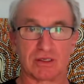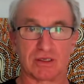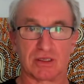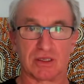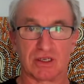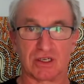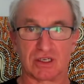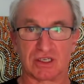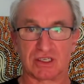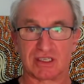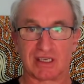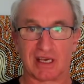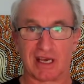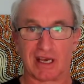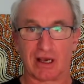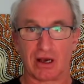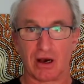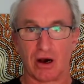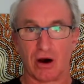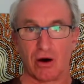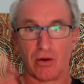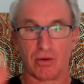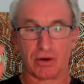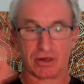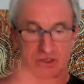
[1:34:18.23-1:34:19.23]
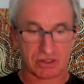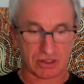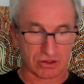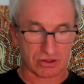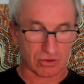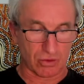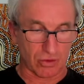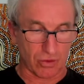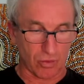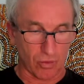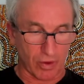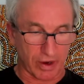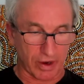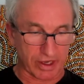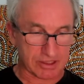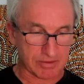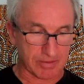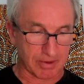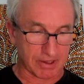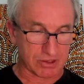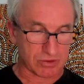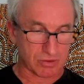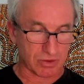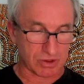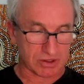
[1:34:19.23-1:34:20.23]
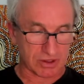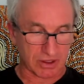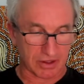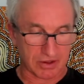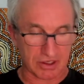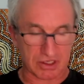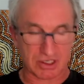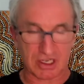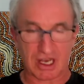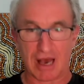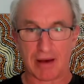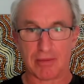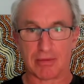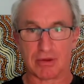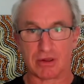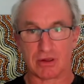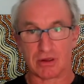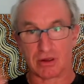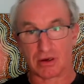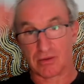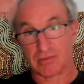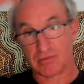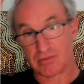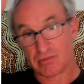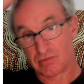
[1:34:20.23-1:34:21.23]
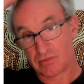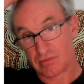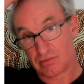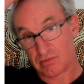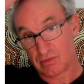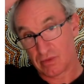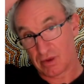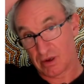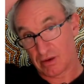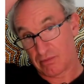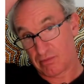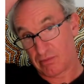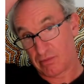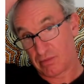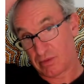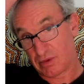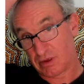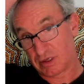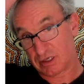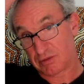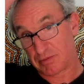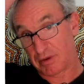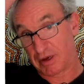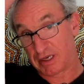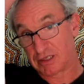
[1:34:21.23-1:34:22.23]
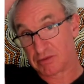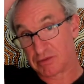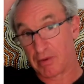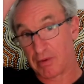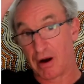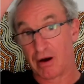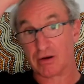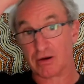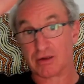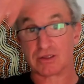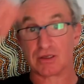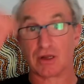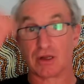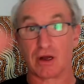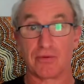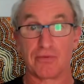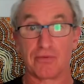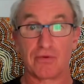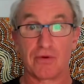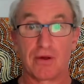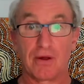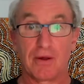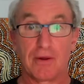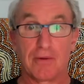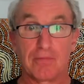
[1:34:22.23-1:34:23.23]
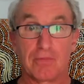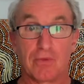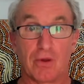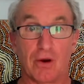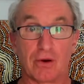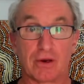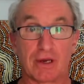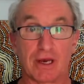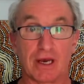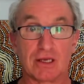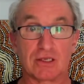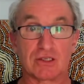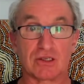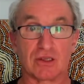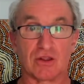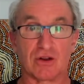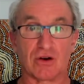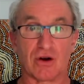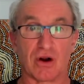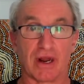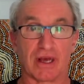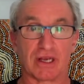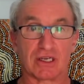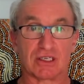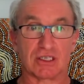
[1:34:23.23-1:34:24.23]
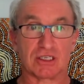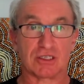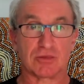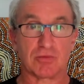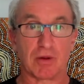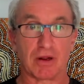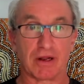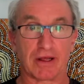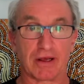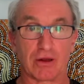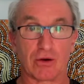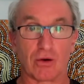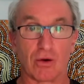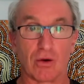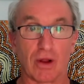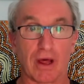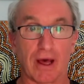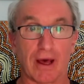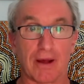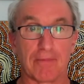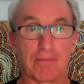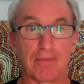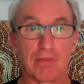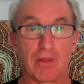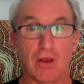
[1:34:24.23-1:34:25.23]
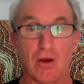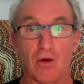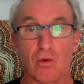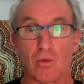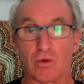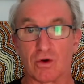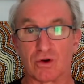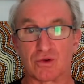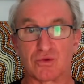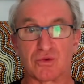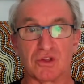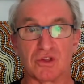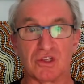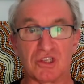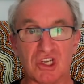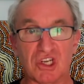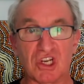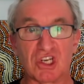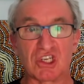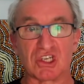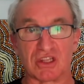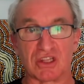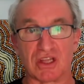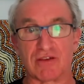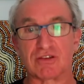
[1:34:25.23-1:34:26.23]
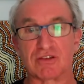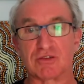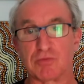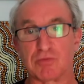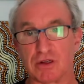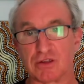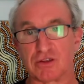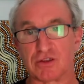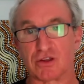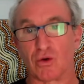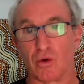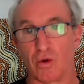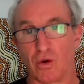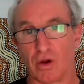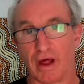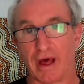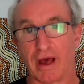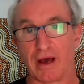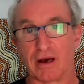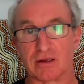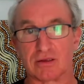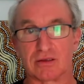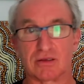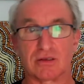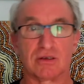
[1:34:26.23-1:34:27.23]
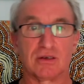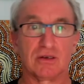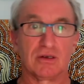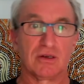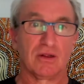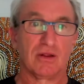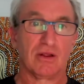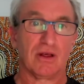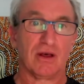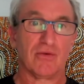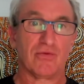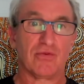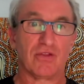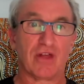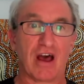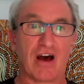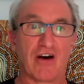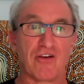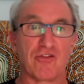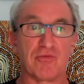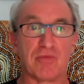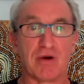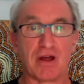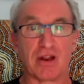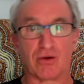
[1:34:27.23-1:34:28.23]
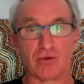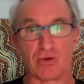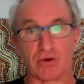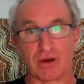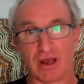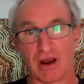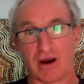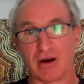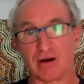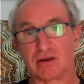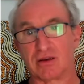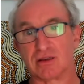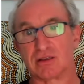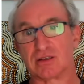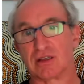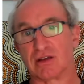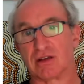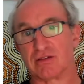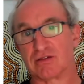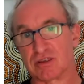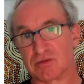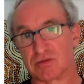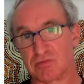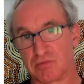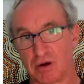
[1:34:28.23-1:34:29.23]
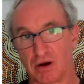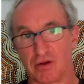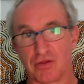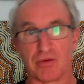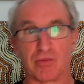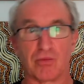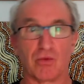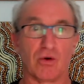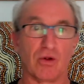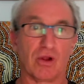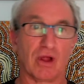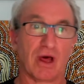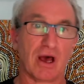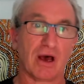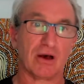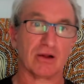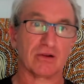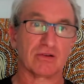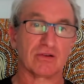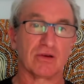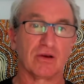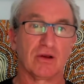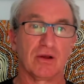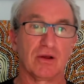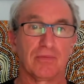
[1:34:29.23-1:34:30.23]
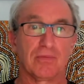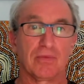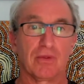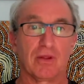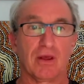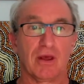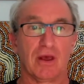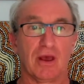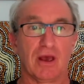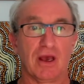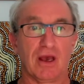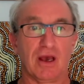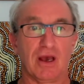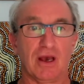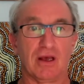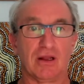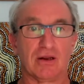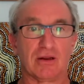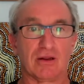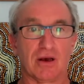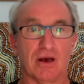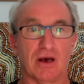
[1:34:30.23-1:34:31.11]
they're just saying, oh, it's just all the white space ones like the tab and the space bar and stuff. Okay, so they're not actually spelling it all out. Whereas the digit, they've spelt it all out. And for the alphabetical characters, they've spelt them all out. And